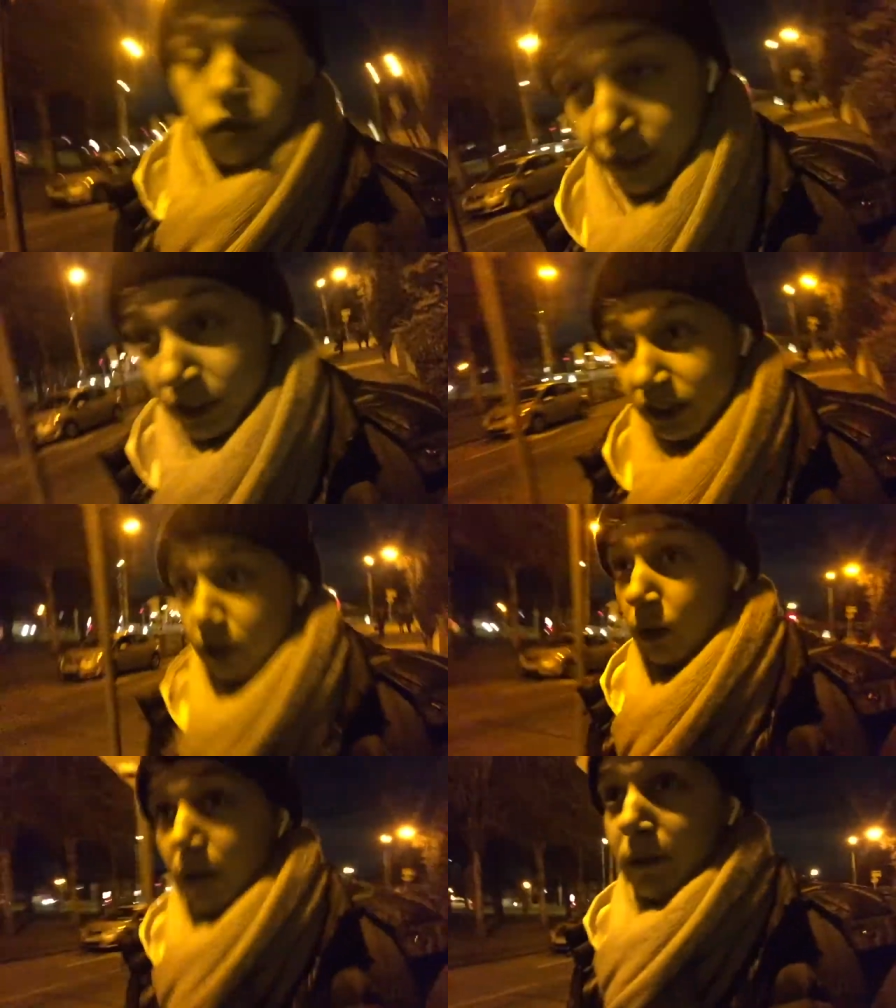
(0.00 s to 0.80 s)
Right,
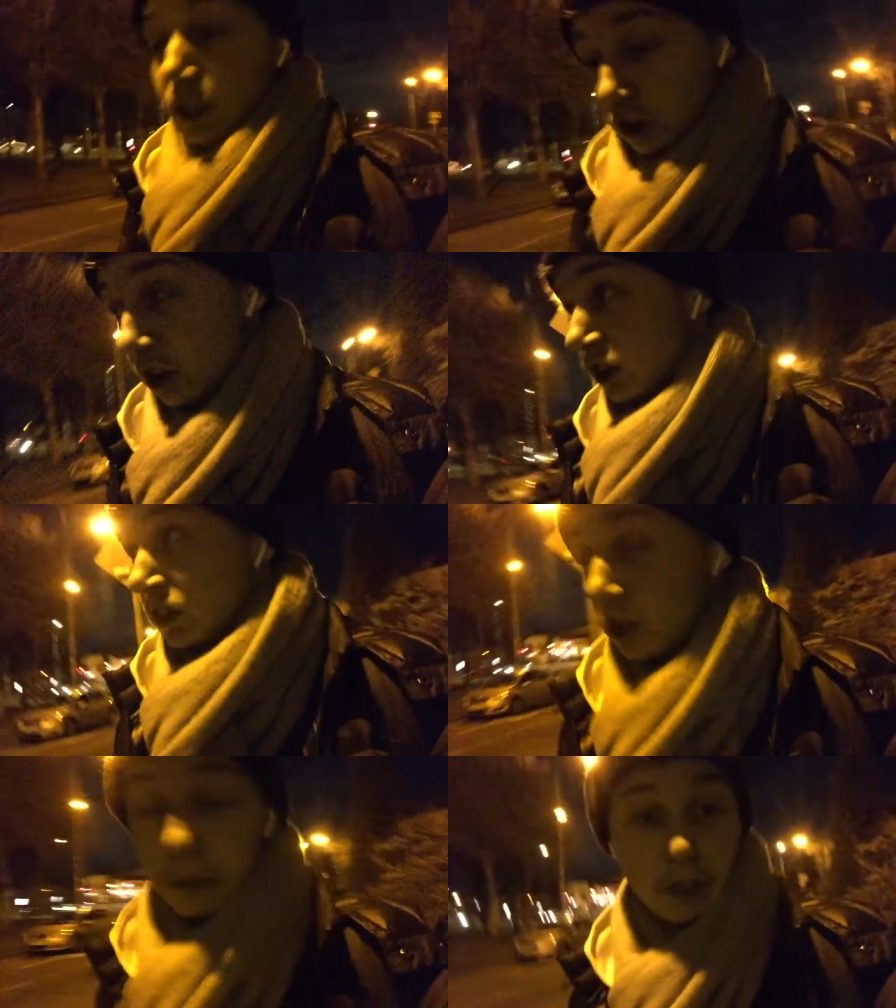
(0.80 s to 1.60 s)
so I'm literally
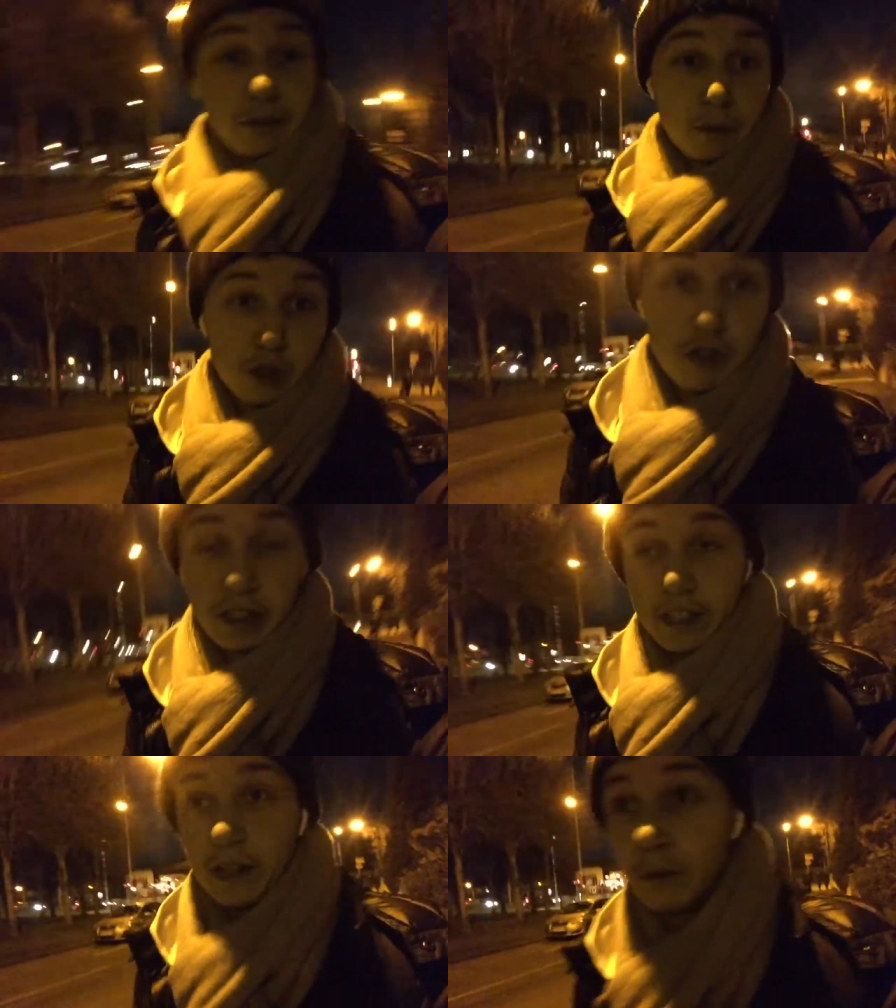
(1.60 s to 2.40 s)
just coming off the bus
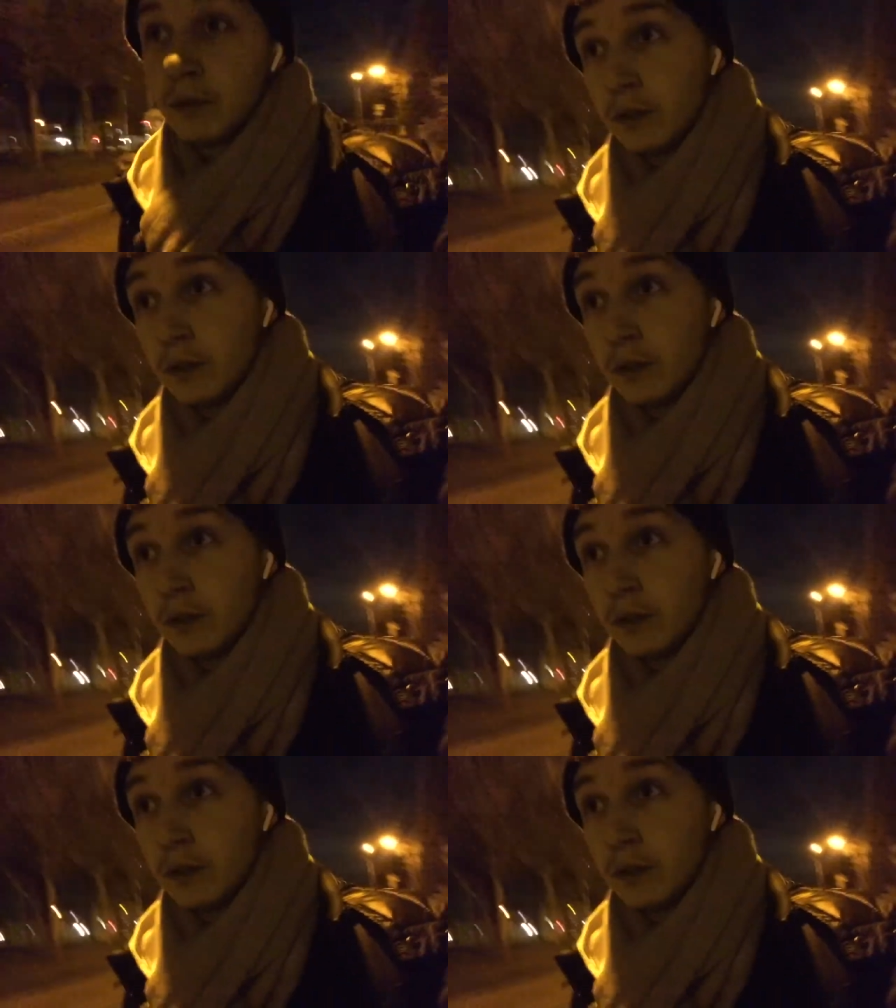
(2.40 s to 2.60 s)
right now.